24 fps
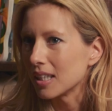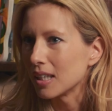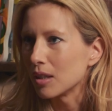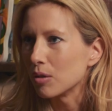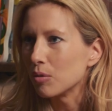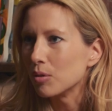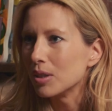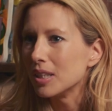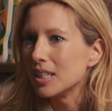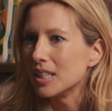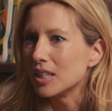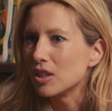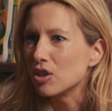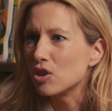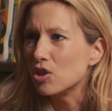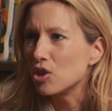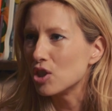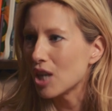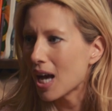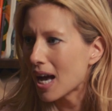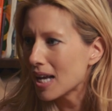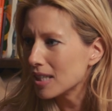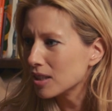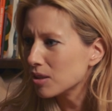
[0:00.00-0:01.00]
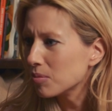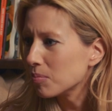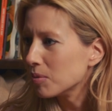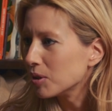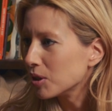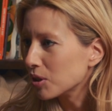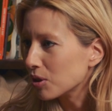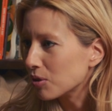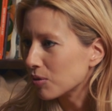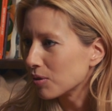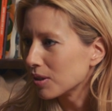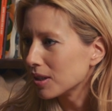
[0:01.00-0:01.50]
There was
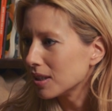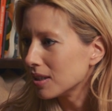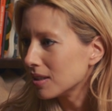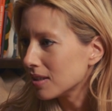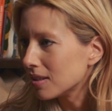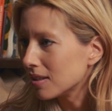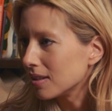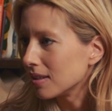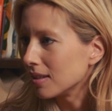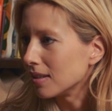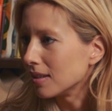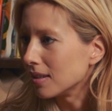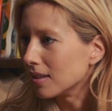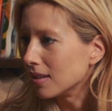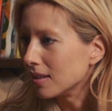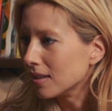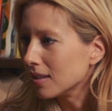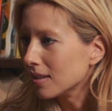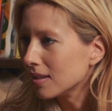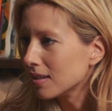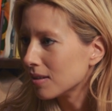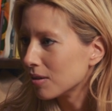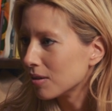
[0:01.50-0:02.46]
jasmine green tea